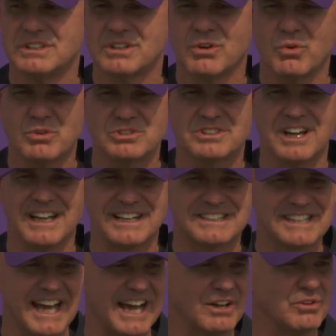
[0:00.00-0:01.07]
Corner's got a
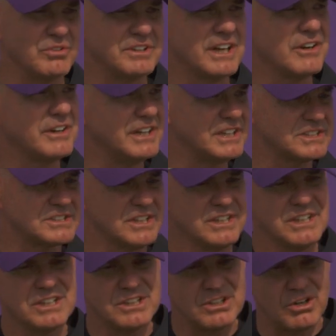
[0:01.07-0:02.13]
tackle, and there he is,
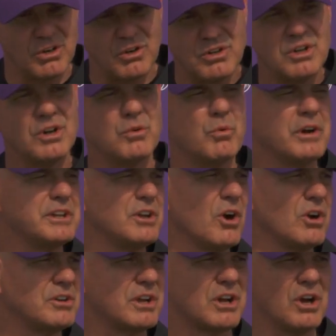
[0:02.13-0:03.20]
you know, one
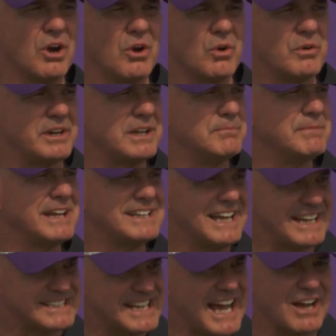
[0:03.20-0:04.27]
yard to go, and he made
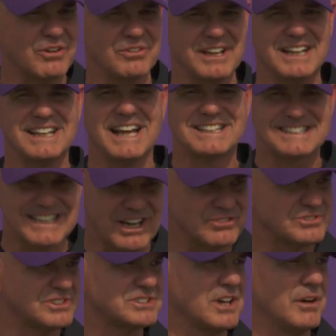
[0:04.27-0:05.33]
that tackle. That, that
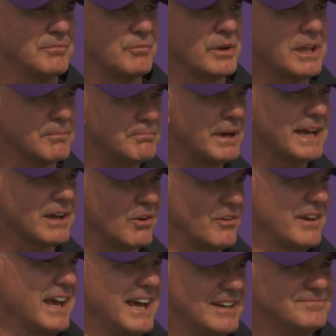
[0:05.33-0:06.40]
tells us something. We can bank
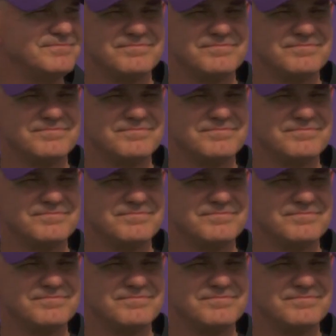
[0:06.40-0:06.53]
on that.